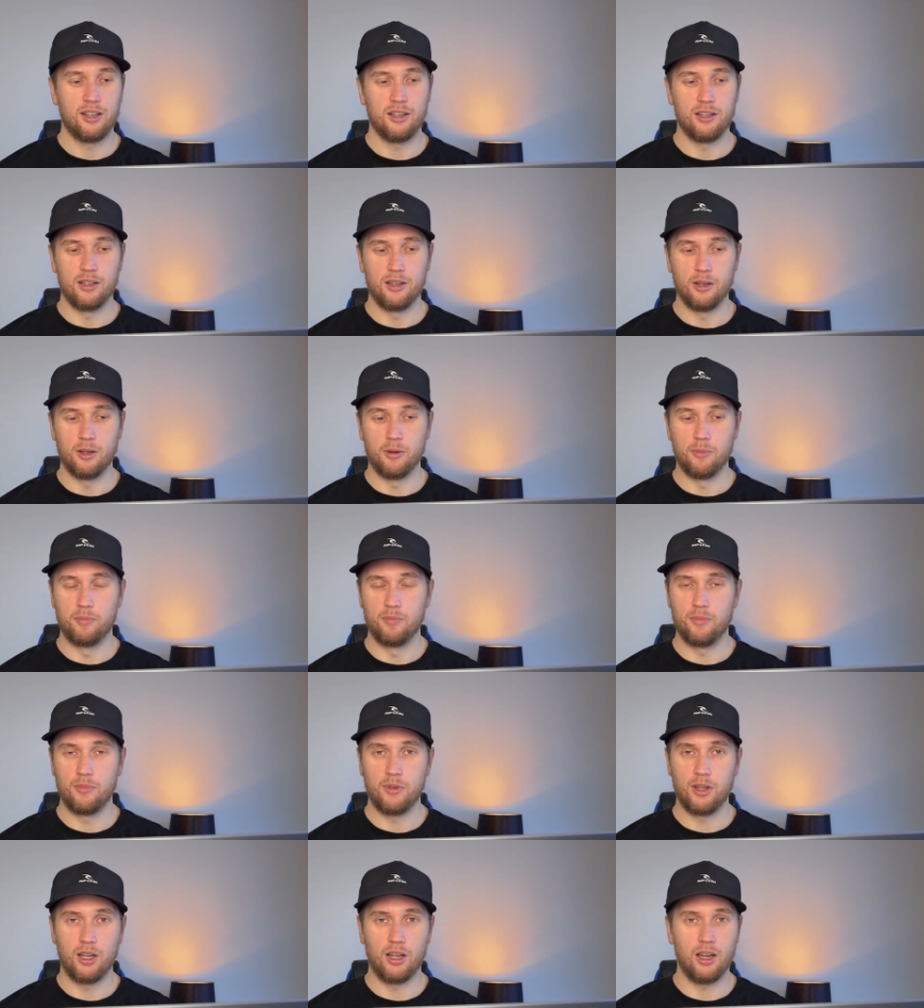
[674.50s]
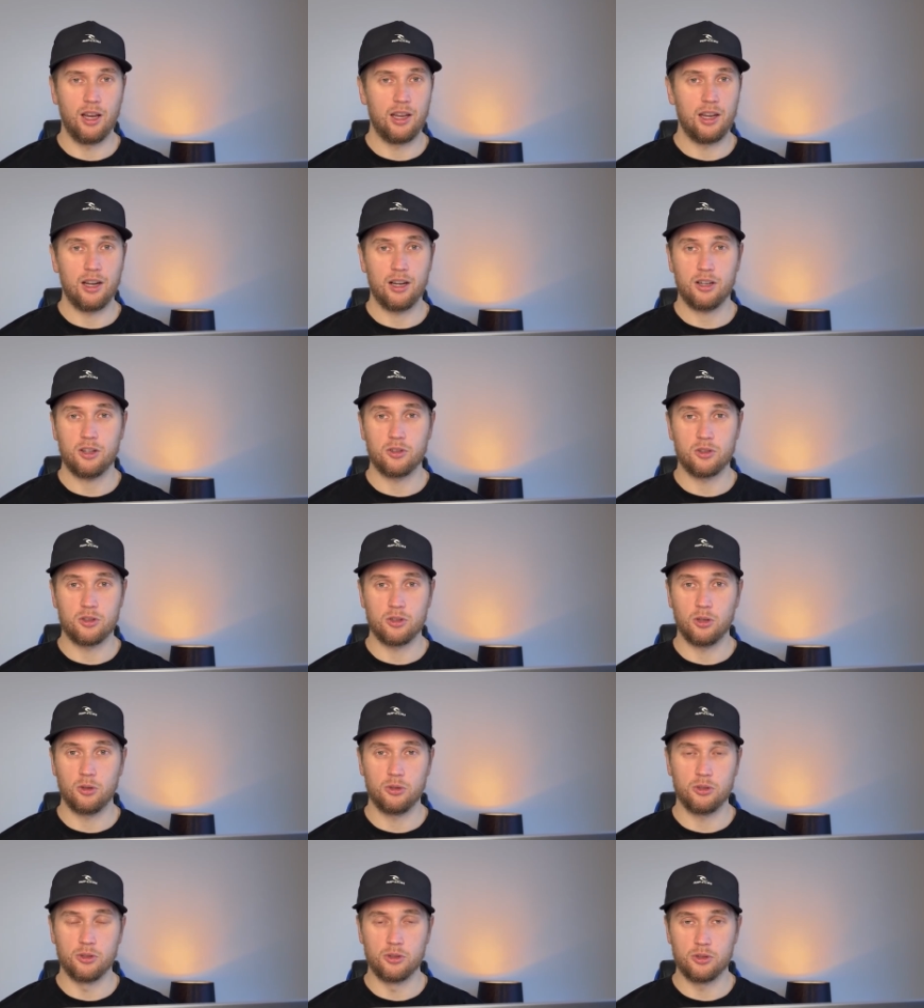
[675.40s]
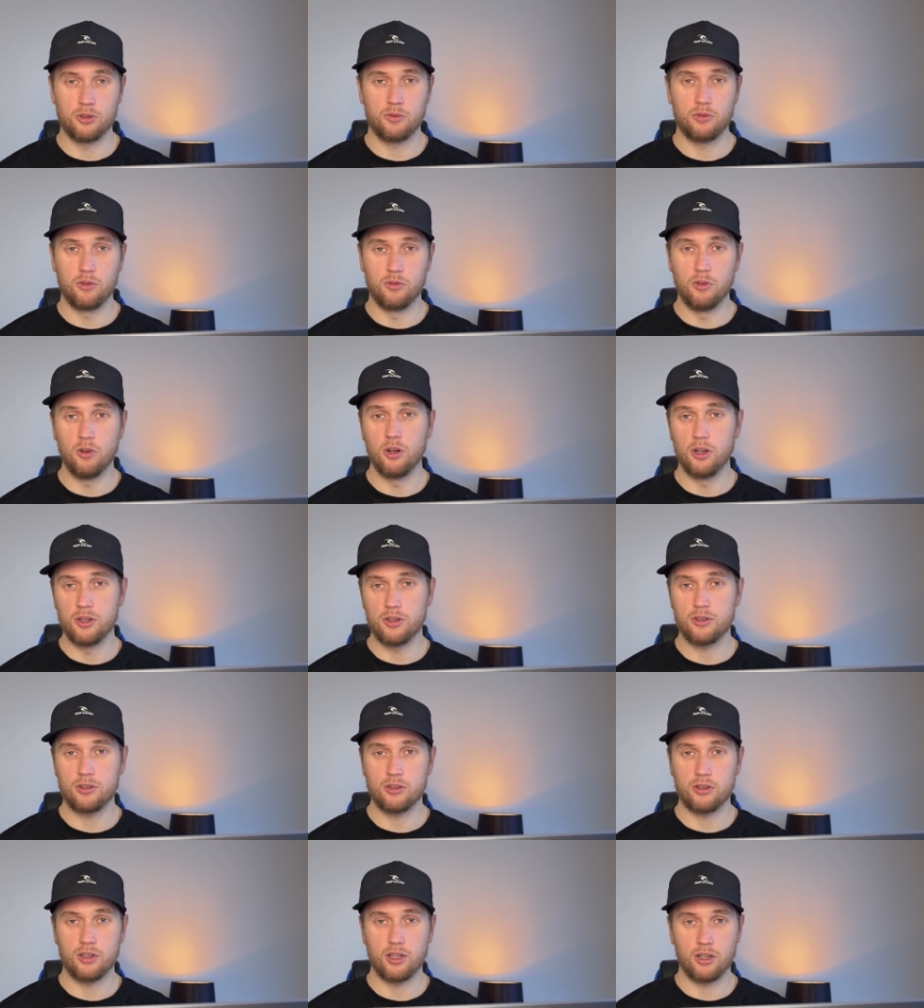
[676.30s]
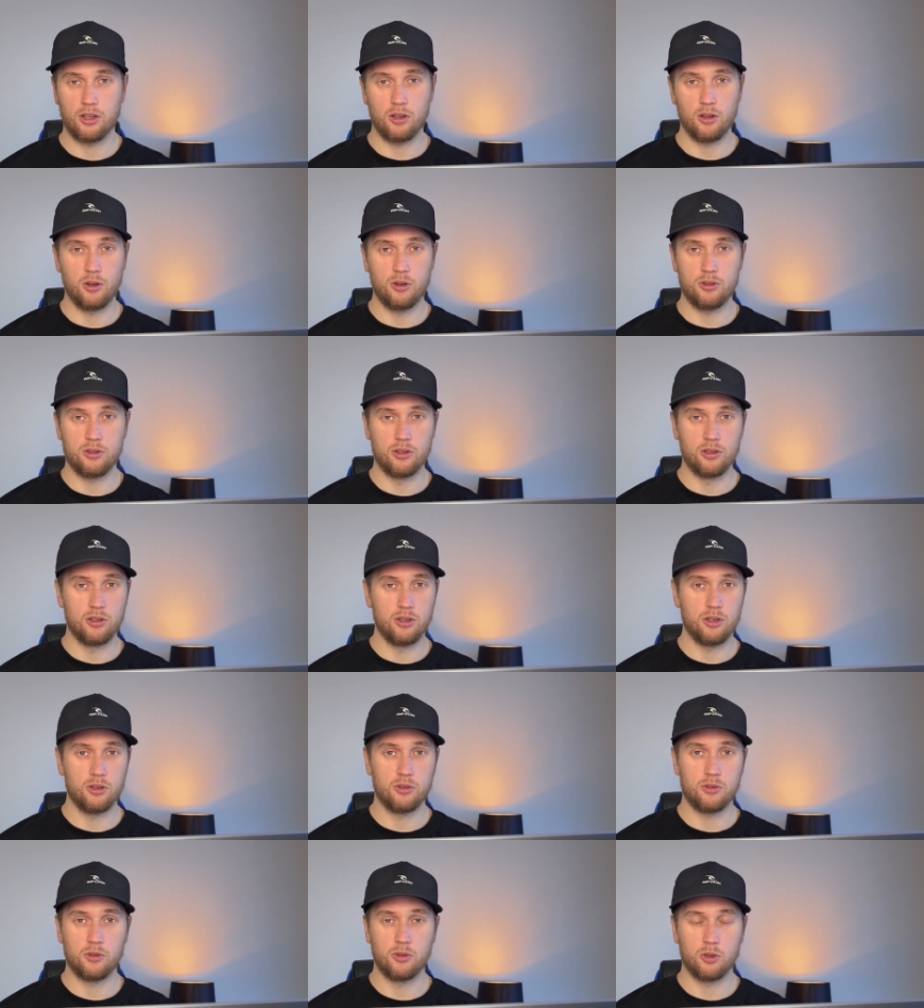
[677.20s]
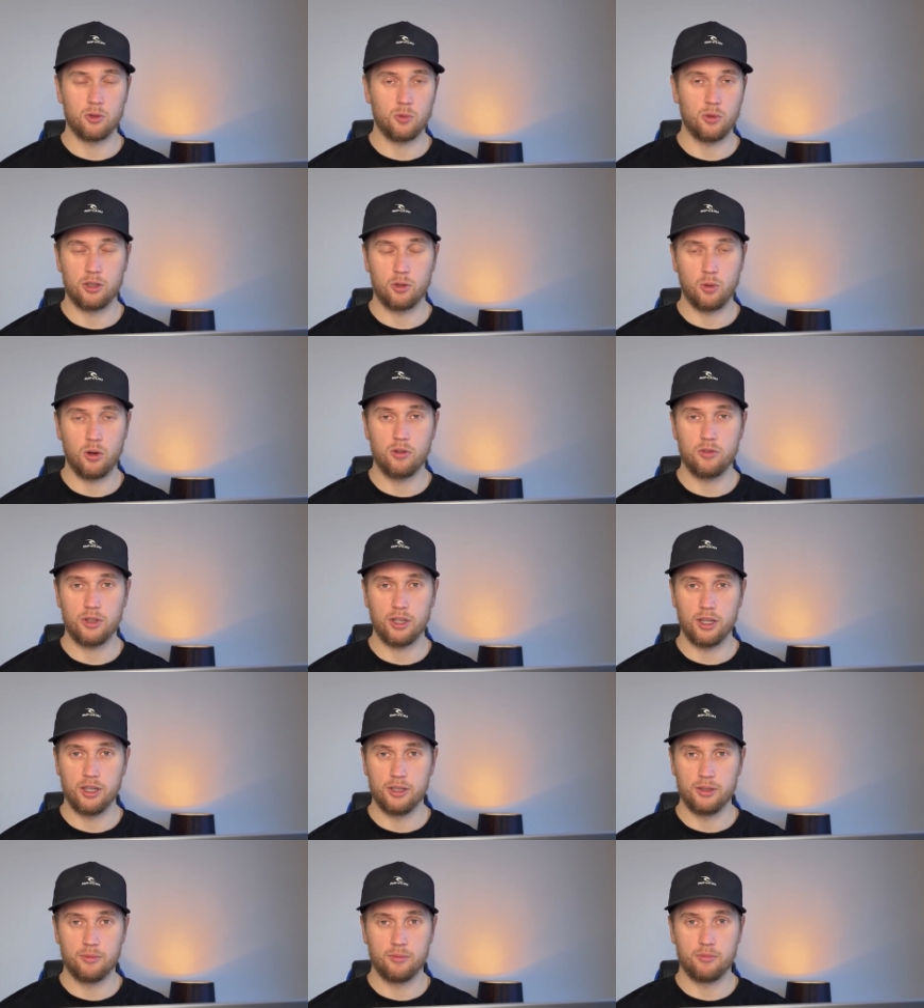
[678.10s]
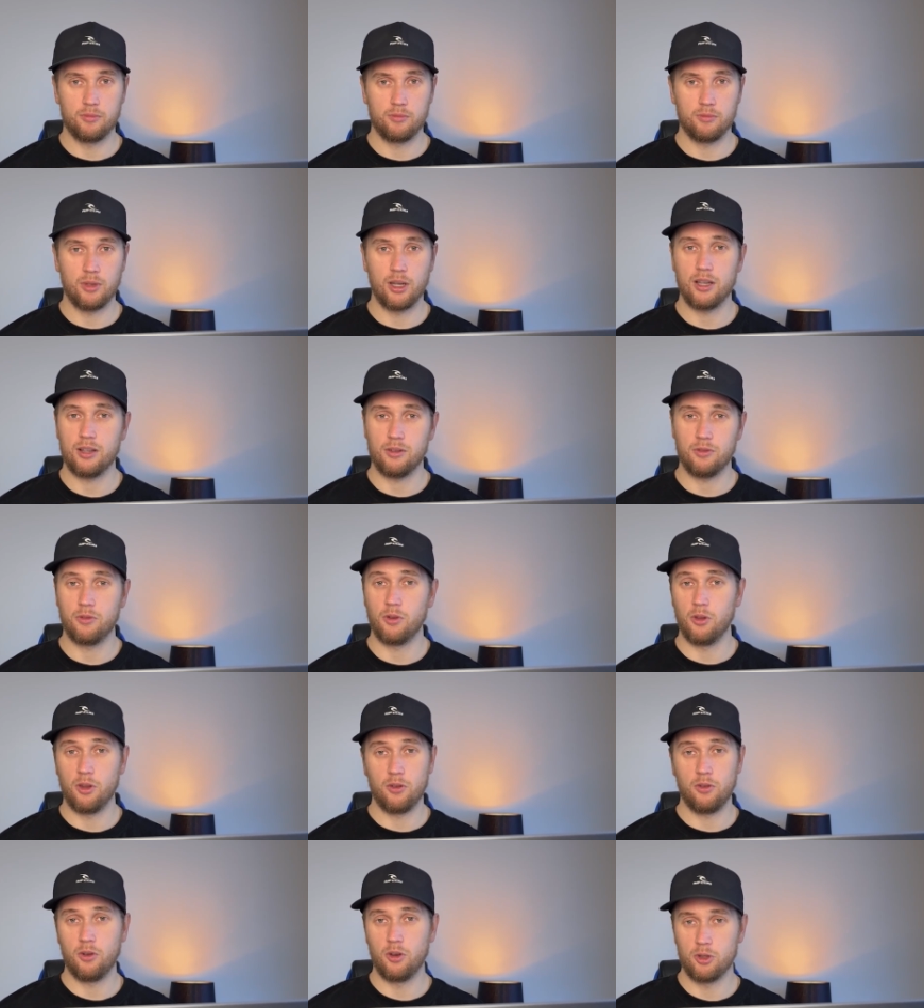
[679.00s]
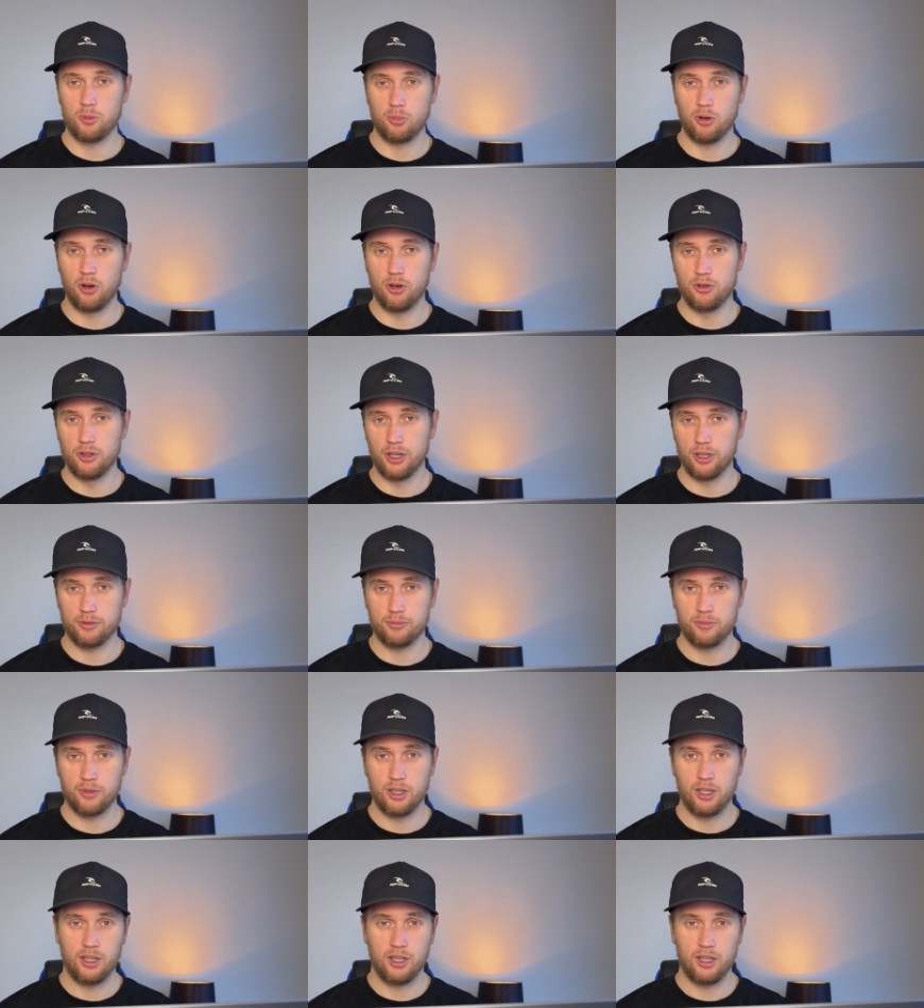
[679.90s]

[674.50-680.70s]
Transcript: uh, AI consultants for voice are closing deals for like 12K at, for the first project.